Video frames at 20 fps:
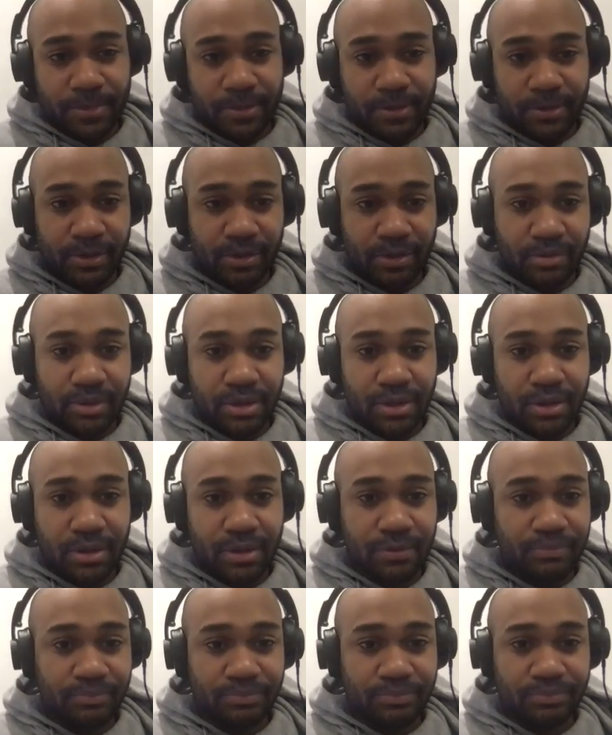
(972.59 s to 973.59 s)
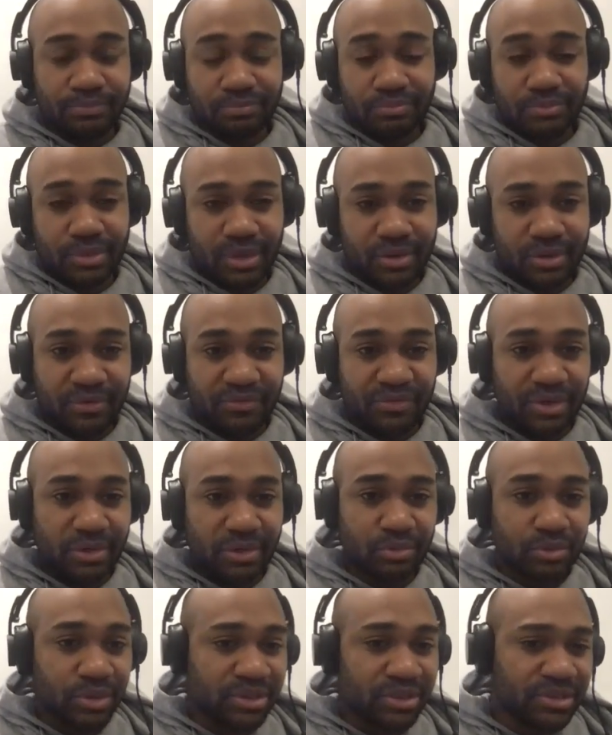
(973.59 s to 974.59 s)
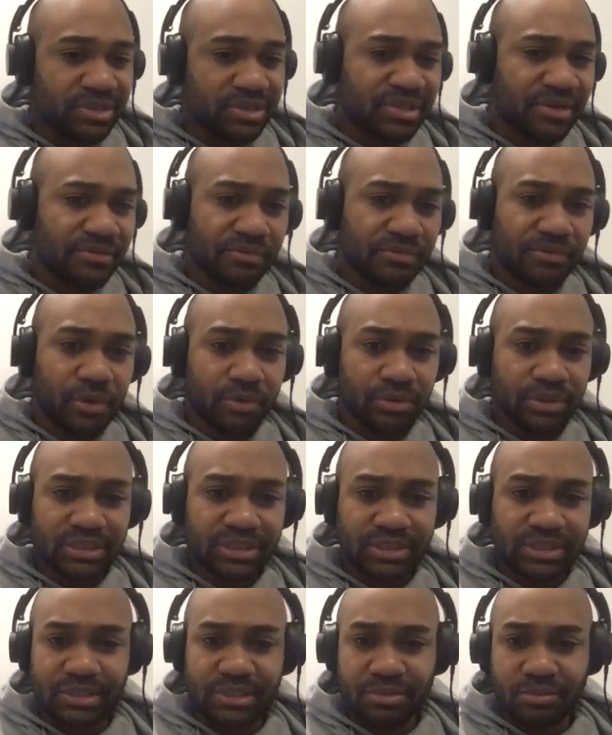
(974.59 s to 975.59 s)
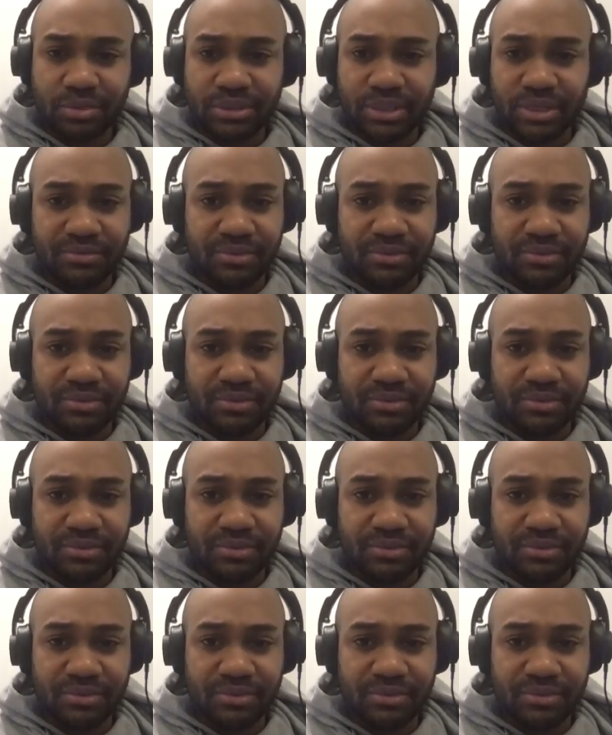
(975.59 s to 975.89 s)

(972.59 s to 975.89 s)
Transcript: You know, I think that was his 7th goal this season, was it?